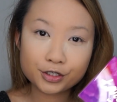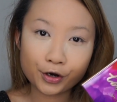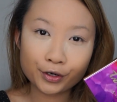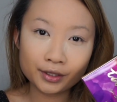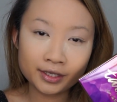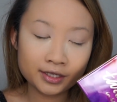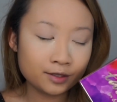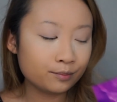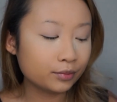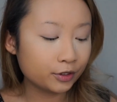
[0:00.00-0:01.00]
Tartelette
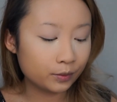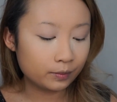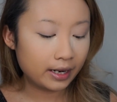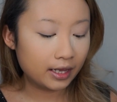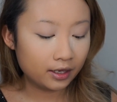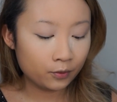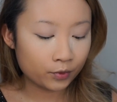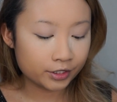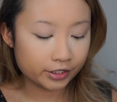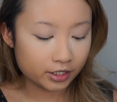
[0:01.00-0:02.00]
and Bloom palette,
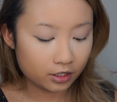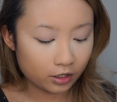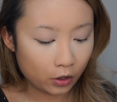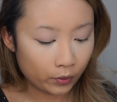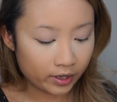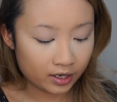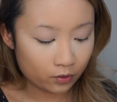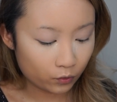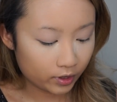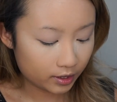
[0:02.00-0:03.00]
we're just gonna go
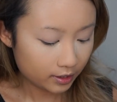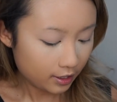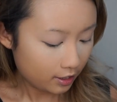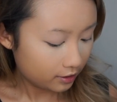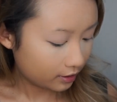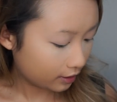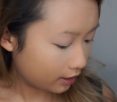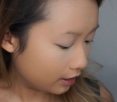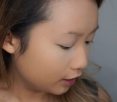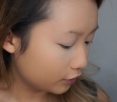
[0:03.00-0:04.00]
in with the
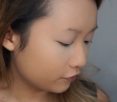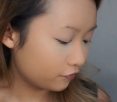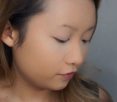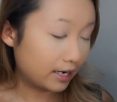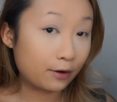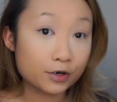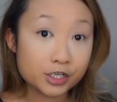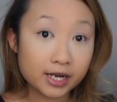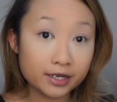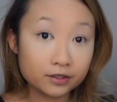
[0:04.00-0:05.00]
color
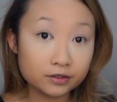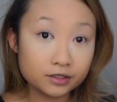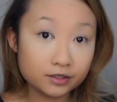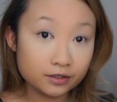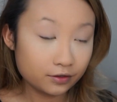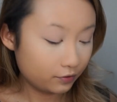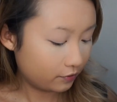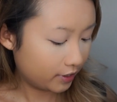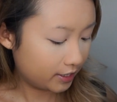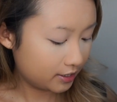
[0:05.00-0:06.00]
Flowerchild
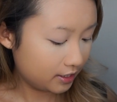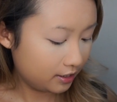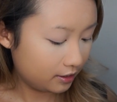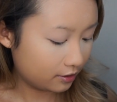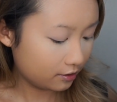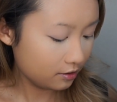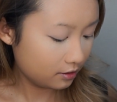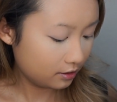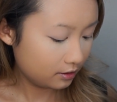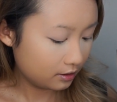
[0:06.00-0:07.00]
right here.
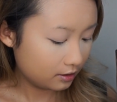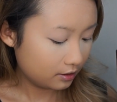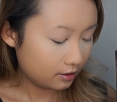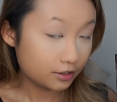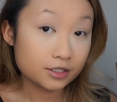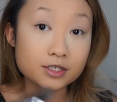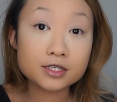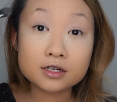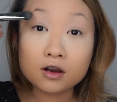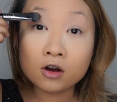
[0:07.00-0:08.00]
Just as
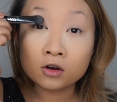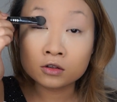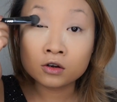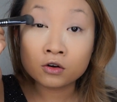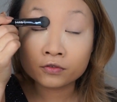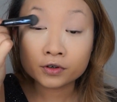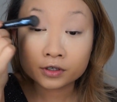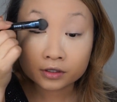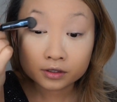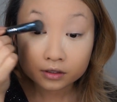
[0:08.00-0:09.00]
an all
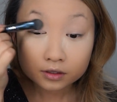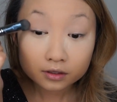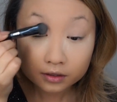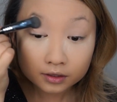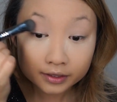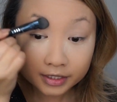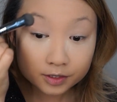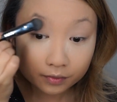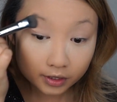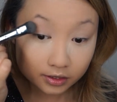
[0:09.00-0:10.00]
over lid
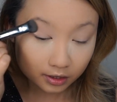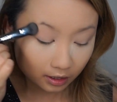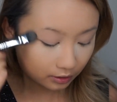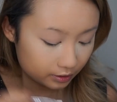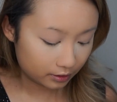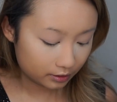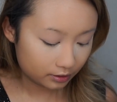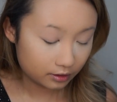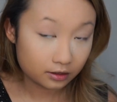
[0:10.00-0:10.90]
space color.